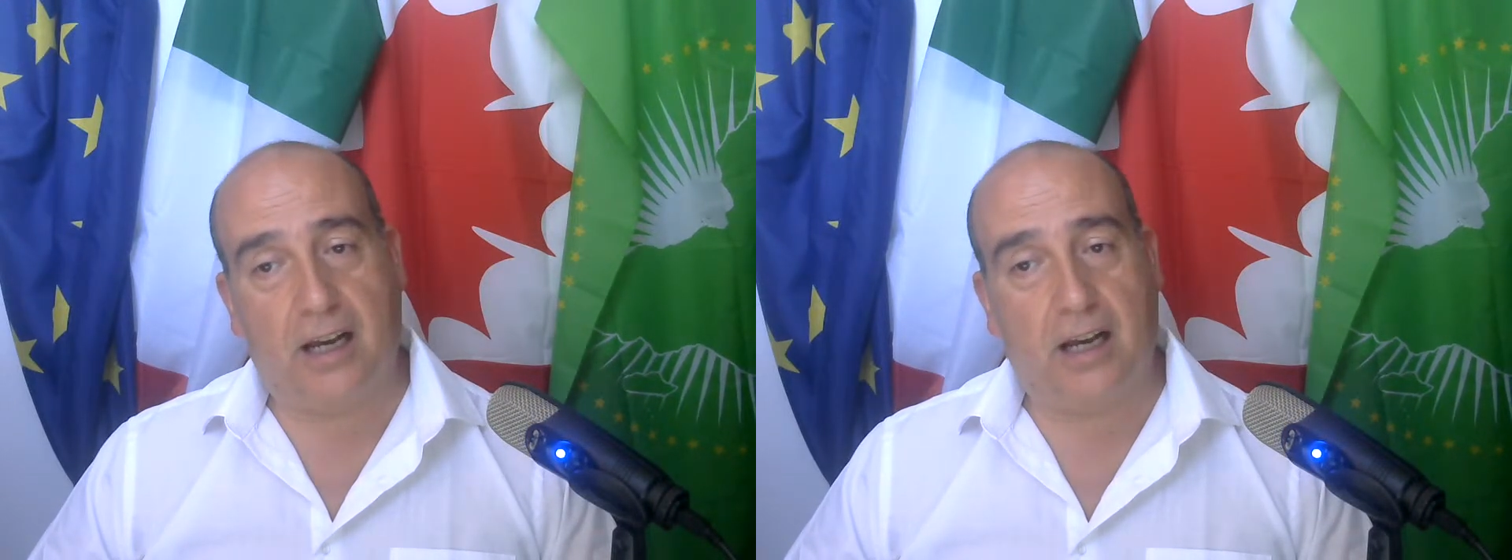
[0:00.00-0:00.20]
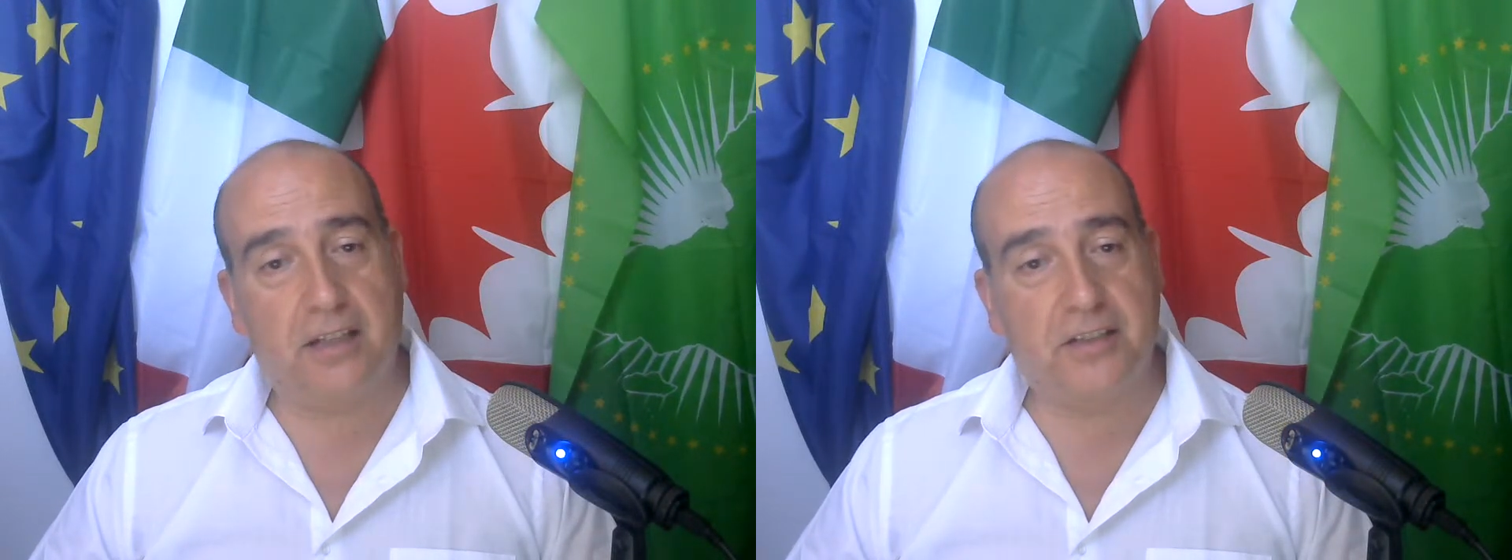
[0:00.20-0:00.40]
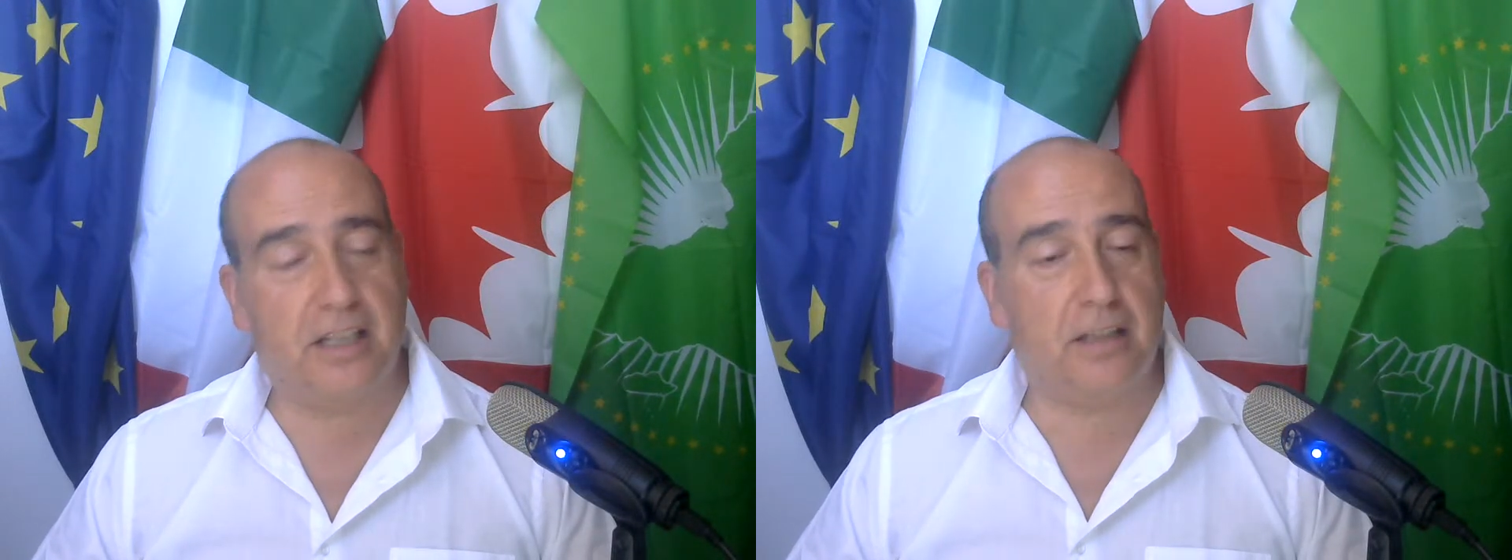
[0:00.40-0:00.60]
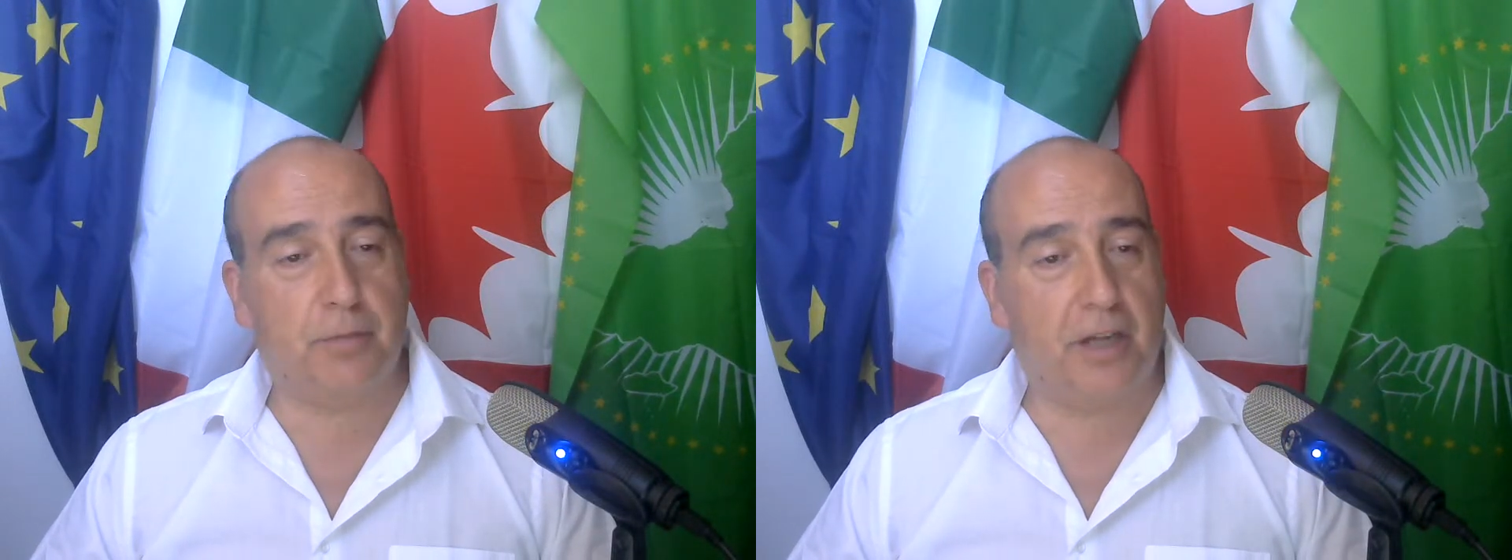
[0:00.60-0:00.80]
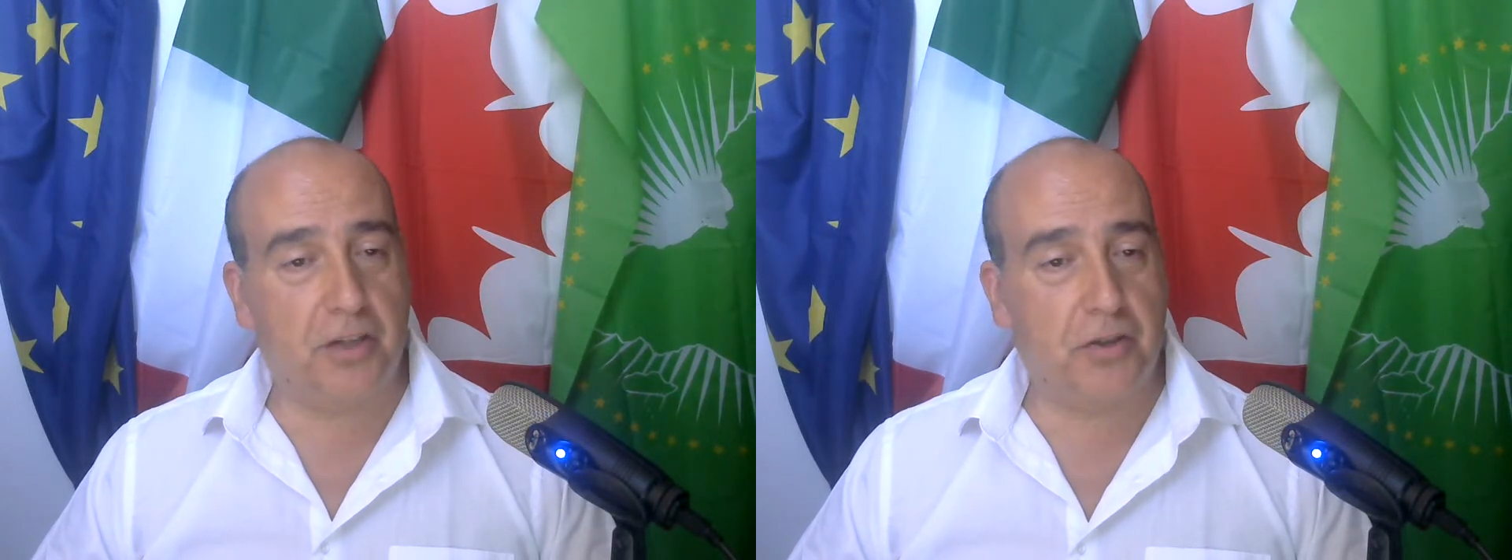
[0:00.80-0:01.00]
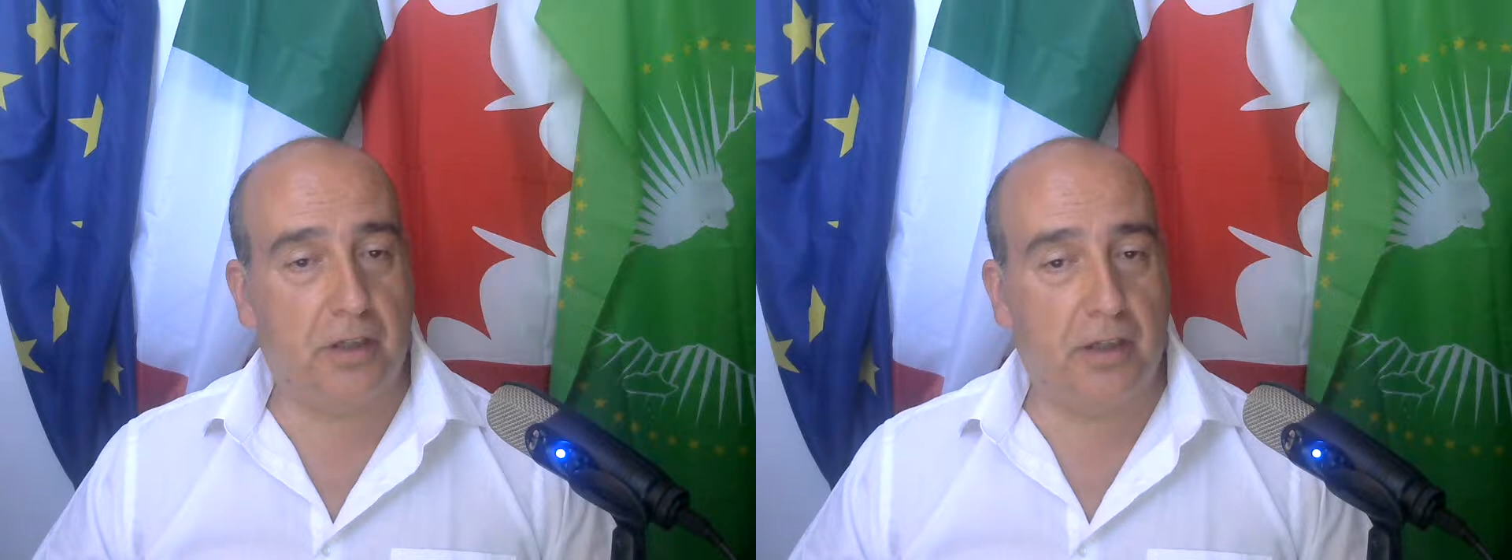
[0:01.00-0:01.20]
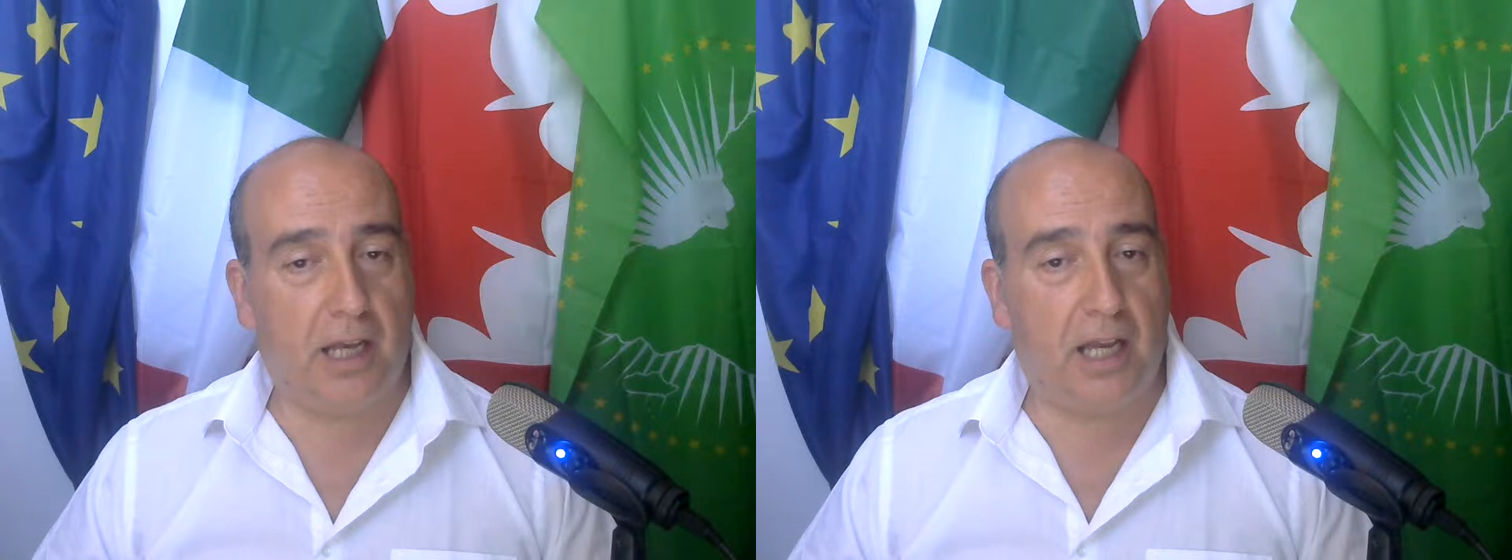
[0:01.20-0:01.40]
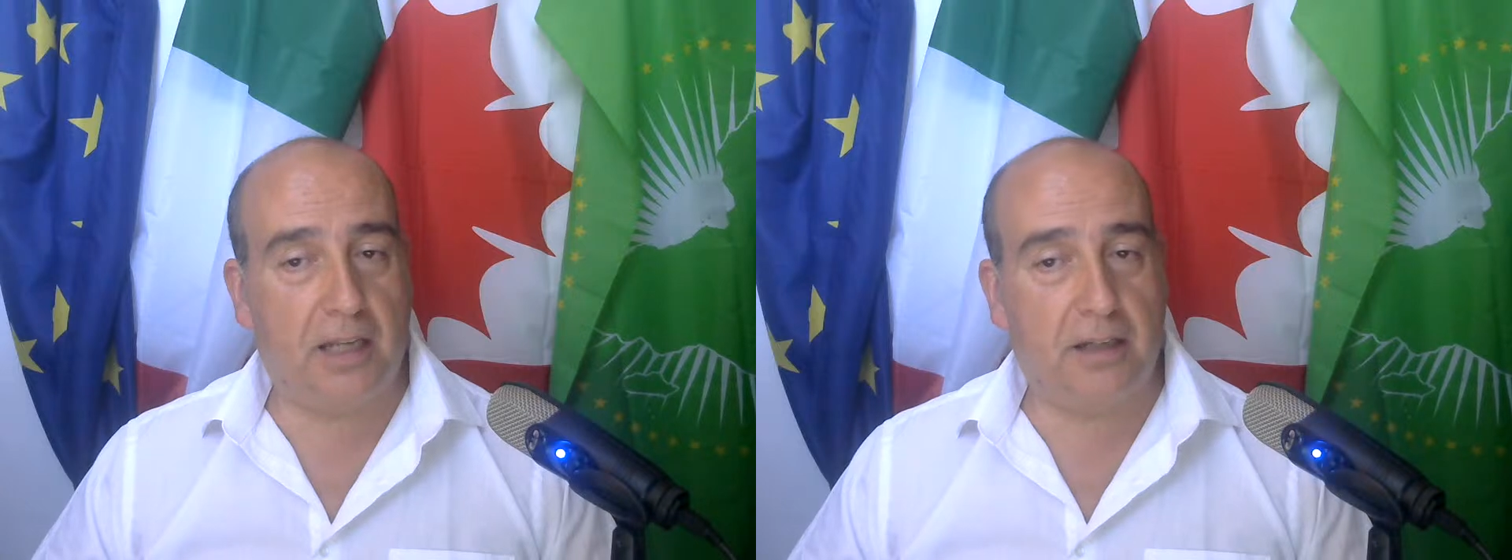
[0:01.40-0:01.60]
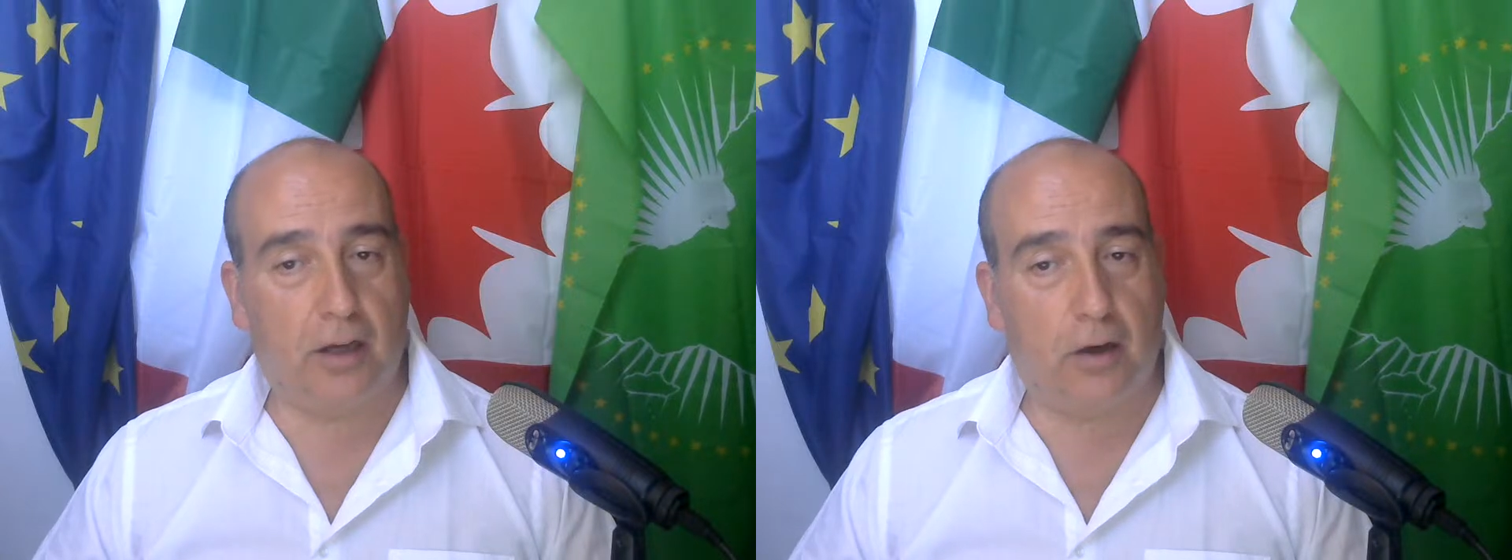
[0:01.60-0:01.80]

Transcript: a celebration, an